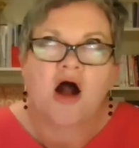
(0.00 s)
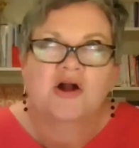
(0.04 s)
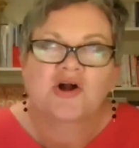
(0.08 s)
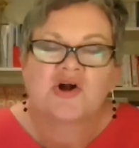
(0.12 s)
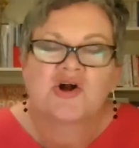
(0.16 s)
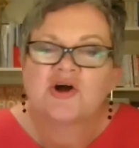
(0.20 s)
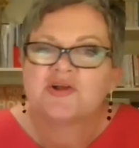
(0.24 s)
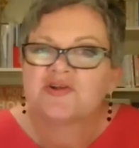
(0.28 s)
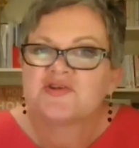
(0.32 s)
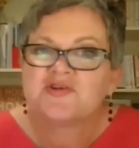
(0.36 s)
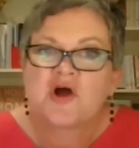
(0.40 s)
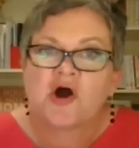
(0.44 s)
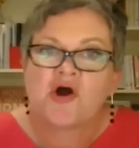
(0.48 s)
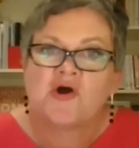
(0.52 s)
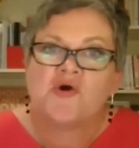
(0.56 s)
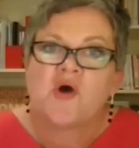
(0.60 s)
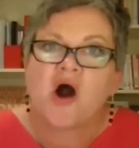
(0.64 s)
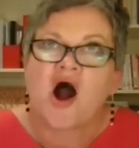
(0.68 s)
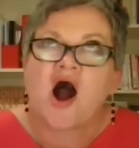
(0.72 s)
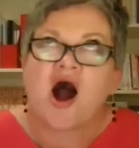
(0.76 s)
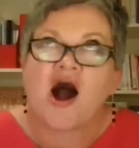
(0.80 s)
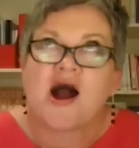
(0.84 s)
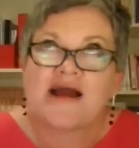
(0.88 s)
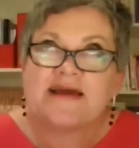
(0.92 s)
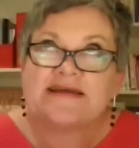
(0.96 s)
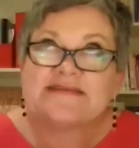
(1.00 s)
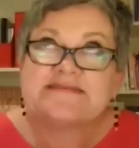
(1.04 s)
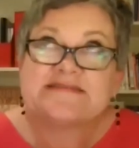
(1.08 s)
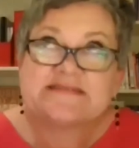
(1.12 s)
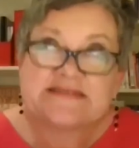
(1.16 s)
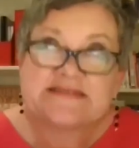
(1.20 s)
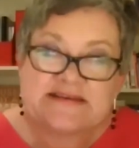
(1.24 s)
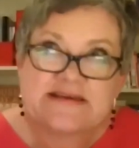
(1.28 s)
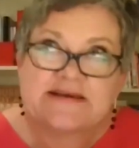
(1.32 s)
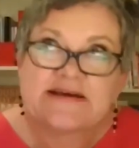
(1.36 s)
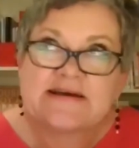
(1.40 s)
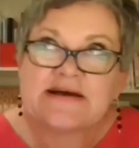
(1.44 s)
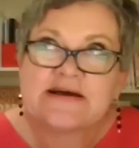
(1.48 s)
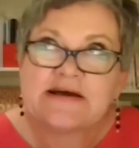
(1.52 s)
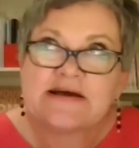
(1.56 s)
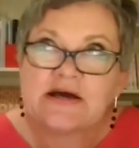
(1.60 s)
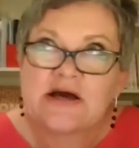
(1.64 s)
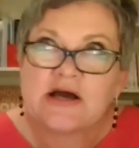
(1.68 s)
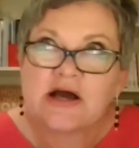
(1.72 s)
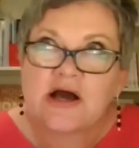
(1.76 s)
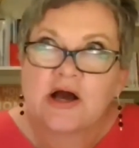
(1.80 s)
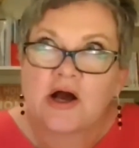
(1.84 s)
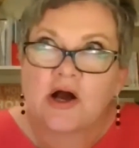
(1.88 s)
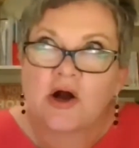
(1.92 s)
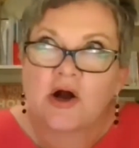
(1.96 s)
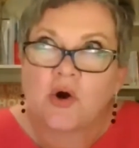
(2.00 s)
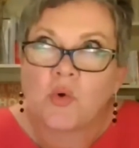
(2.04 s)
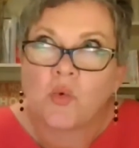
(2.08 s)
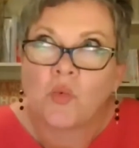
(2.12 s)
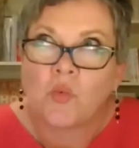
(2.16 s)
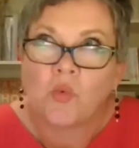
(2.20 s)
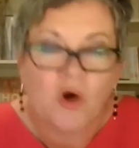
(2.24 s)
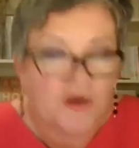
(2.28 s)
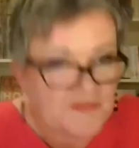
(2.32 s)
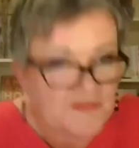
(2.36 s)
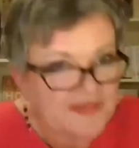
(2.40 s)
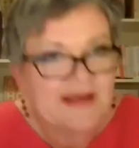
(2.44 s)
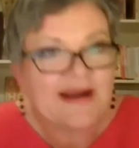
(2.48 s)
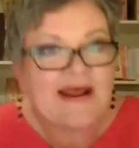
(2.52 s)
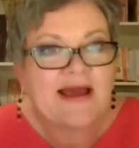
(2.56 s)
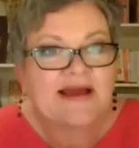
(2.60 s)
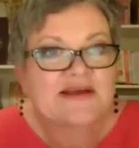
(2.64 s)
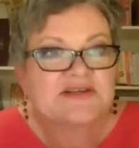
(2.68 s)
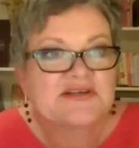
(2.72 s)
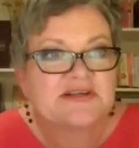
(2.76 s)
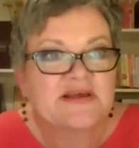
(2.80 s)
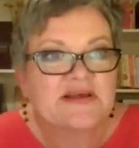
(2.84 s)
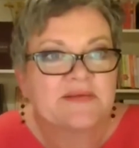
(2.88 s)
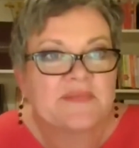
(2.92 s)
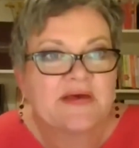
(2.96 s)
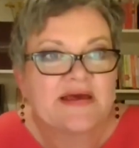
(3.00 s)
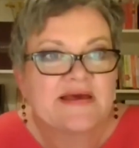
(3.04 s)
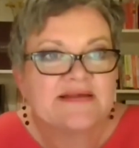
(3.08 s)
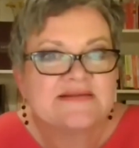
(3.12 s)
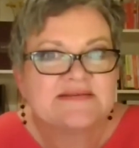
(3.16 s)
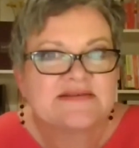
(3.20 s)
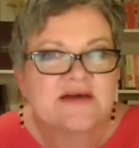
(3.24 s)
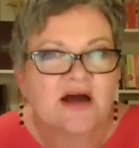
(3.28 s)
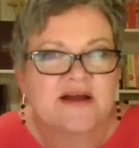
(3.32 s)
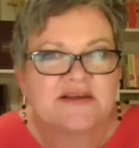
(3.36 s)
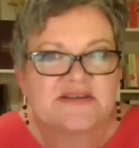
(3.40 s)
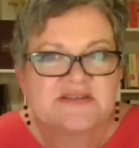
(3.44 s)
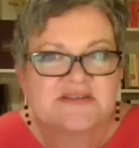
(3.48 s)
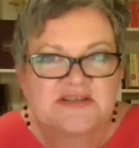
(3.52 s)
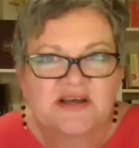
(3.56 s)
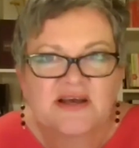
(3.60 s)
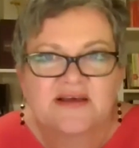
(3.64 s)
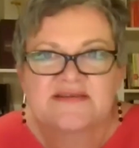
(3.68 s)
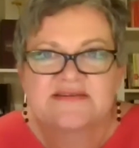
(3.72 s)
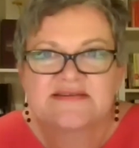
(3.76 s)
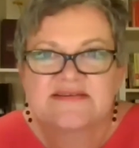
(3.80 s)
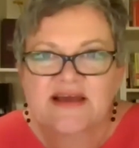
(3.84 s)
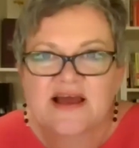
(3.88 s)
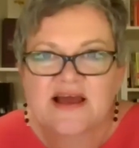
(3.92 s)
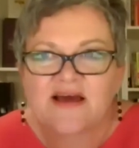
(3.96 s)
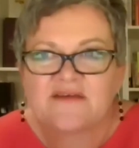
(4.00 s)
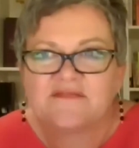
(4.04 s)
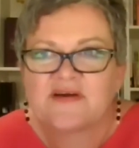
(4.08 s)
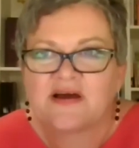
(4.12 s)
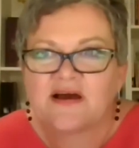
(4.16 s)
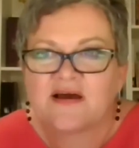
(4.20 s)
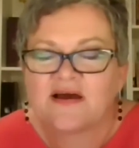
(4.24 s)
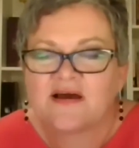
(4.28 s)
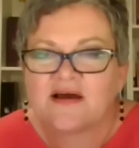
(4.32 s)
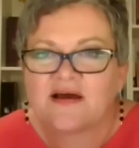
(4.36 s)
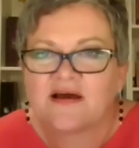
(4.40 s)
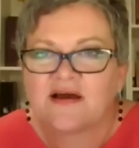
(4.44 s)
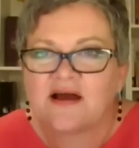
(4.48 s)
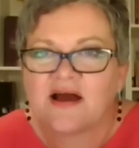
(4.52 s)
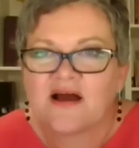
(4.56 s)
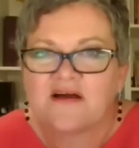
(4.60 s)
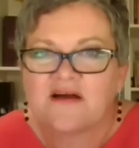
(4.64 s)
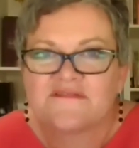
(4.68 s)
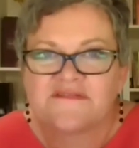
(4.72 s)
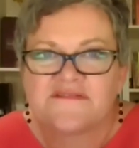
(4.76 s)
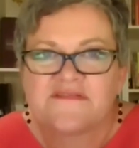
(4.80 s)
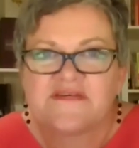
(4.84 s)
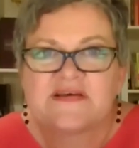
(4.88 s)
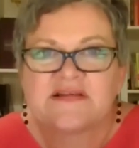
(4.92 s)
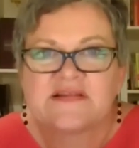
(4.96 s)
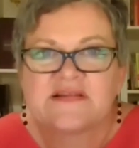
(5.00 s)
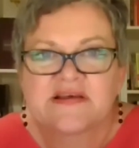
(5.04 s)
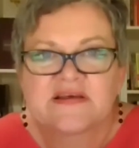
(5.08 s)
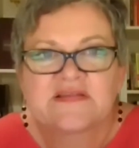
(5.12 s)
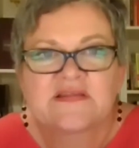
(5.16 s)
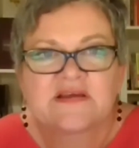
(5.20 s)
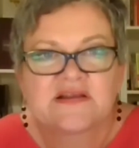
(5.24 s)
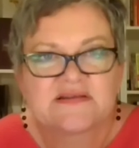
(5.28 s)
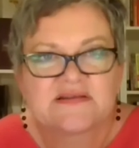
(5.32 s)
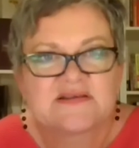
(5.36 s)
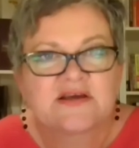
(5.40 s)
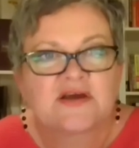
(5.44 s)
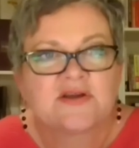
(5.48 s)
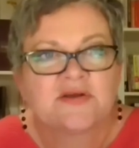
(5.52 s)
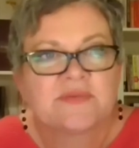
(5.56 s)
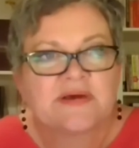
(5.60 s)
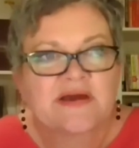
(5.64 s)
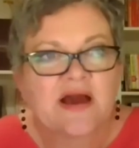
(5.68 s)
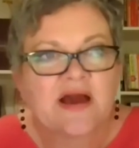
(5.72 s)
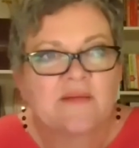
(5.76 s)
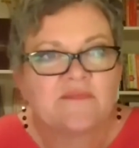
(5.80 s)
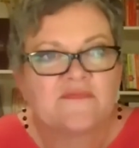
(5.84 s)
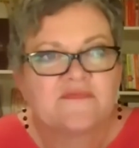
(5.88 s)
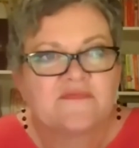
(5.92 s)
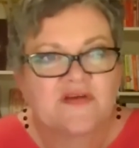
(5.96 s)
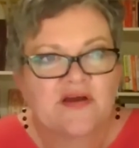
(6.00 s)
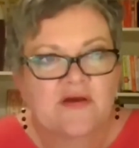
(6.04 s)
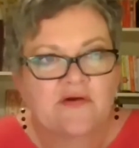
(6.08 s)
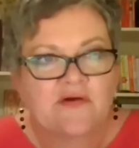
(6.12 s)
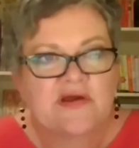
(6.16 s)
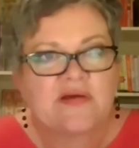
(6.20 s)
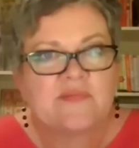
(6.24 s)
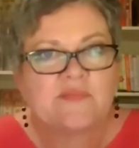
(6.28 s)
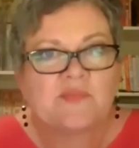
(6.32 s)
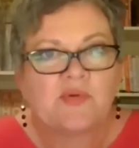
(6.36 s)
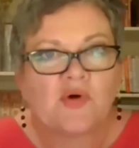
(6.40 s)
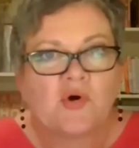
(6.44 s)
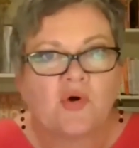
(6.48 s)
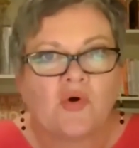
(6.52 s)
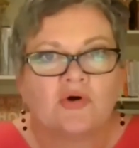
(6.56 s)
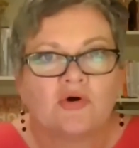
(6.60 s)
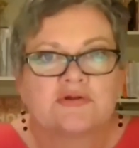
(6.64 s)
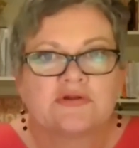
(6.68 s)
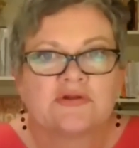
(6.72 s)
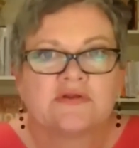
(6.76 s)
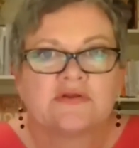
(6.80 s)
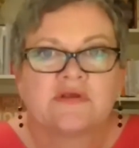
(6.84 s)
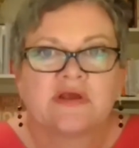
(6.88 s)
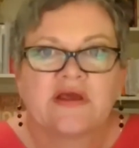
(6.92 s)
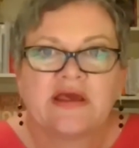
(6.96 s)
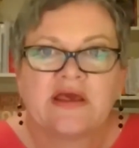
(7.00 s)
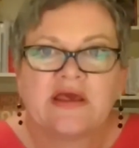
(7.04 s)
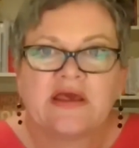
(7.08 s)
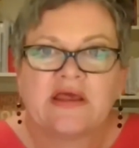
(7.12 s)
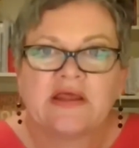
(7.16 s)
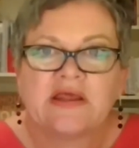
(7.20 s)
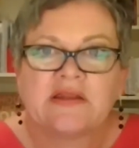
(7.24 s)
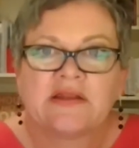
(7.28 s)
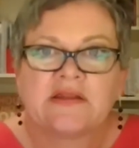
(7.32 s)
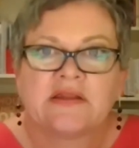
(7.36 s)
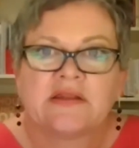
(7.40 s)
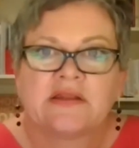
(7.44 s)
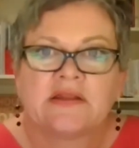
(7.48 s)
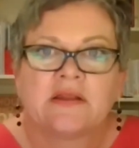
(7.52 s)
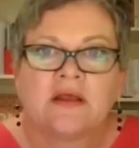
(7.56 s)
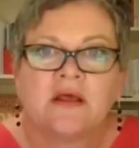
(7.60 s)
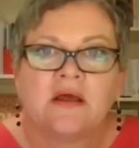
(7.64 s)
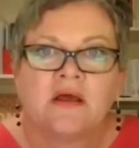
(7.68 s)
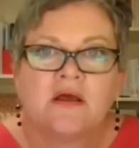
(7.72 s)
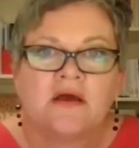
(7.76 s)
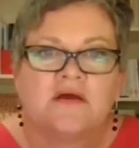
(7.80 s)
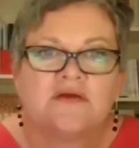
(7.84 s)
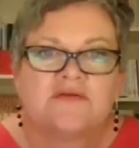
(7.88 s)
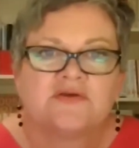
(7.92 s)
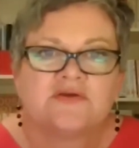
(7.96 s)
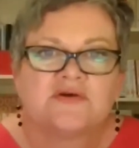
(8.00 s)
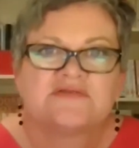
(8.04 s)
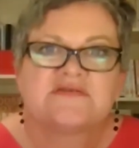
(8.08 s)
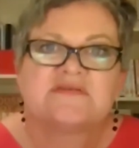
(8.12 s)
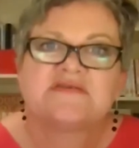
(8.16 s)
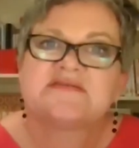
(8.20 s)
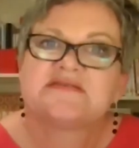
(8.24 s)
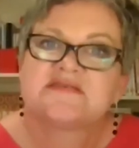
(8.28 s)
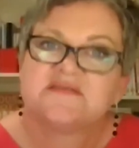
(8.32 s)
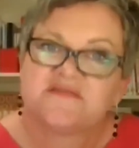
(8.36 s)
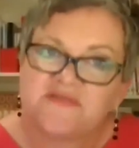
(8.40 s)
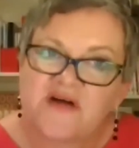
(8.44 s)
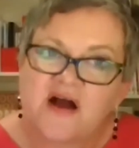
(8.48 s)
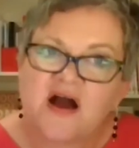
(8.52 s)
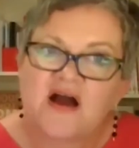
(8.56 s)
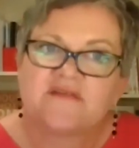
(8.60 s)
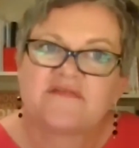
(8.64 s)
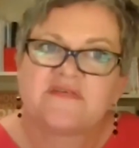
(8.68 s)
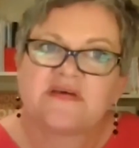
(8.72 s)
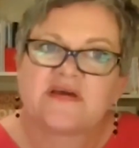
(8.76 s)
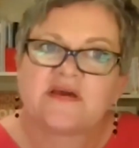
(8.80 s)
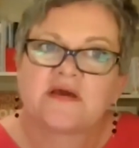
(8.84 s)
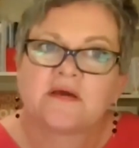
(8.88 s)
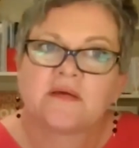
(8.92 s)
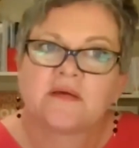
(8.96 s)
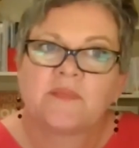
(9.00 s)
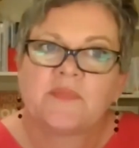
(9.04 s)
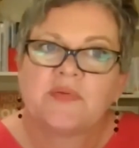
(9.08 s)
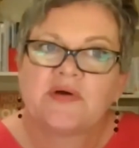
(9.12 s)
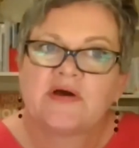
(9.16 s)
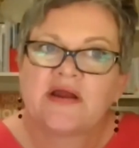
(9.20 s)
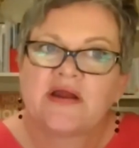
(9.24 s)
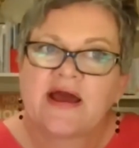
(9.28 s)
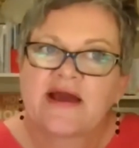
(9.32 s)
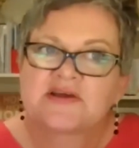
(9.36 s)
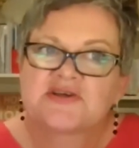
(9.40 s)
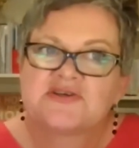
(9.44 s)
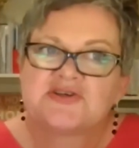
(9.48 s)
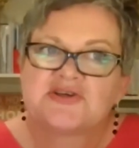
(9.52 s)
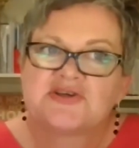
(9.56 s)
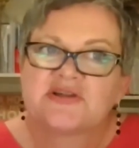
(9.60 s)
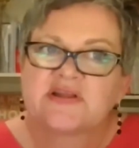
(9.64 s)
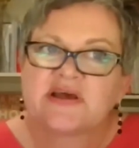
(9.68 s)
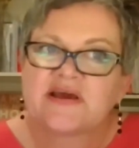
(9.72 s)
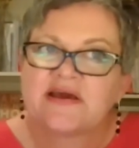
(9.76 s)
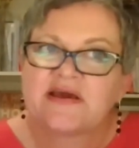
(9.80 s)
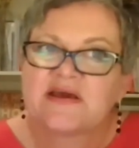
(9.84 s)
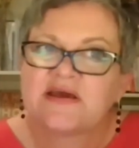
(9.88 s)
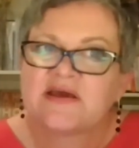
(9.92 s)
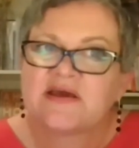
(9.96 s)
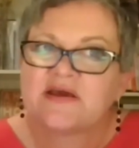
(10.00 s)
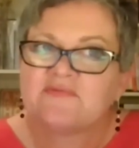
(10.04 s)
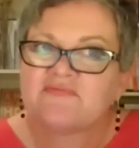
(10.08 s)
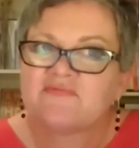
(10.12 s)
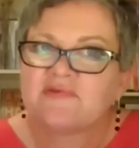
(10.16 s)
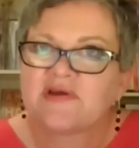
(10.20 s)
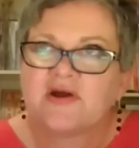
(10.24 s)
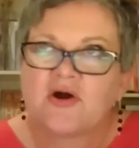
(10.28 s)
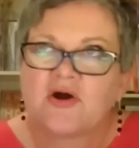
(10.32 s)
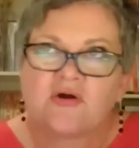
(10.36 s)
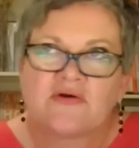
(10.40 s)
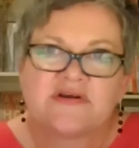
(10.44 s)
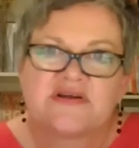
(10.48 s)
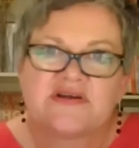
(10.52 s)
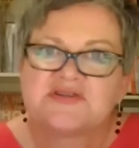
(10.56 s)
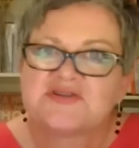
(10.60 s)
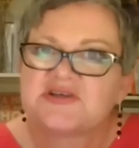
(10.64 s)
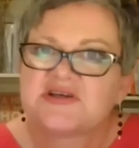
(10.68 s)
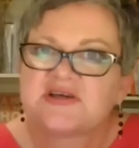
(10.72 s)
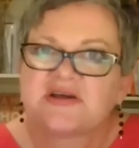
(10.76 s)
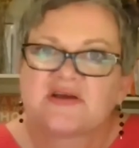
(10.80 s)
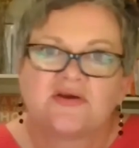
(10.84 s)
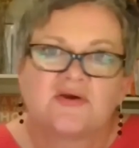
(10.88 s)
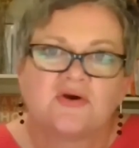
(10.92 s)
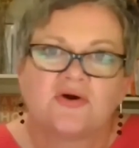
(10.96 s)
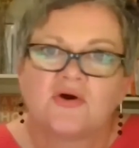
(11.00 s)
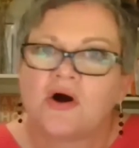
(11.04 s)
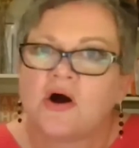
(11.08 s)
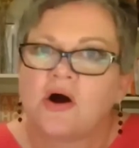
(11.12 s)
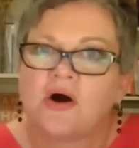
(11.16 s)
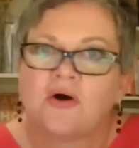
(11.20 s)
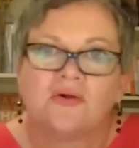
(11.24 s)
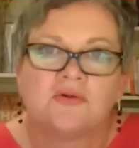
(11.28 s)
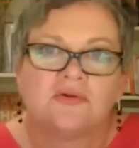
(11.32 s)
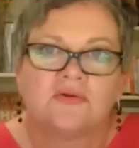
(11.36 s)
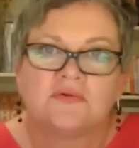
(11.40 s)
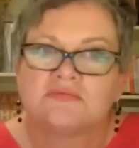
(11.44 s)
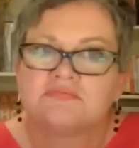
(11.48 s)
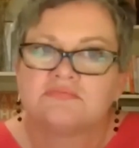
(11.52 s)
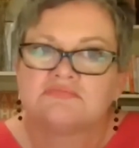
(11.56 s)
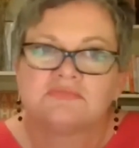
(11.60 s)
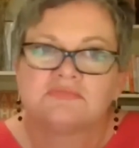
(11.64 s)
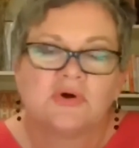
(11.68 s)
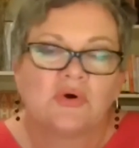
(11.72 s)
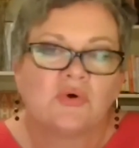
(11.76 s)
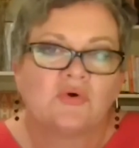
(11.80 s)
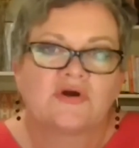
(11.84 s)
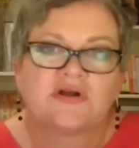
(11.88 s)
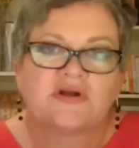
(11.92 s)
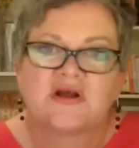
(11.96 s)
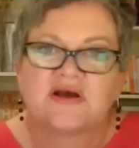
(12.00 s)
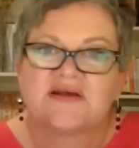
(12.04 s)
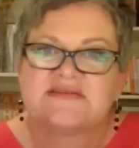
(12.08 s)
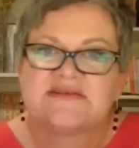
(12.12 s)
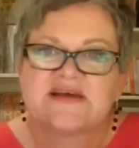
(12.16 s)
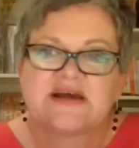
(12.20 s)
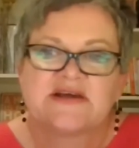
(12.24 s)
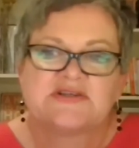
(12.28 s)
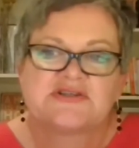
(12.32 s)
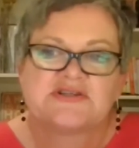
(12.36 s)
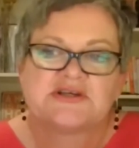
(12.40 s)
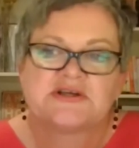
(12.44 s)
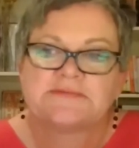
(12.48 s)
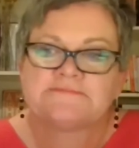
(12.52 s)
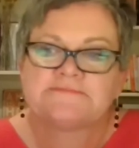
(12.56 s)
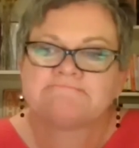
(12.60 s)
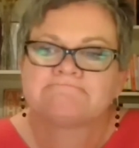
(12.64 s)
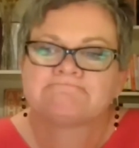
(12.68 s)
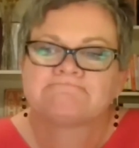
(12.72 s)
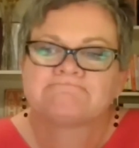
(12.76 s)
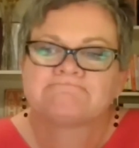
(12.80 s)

Got no idea what that actually means. I just have a feeling that it's going to become very important in not just surviving, but actually reorienting your whole organisation.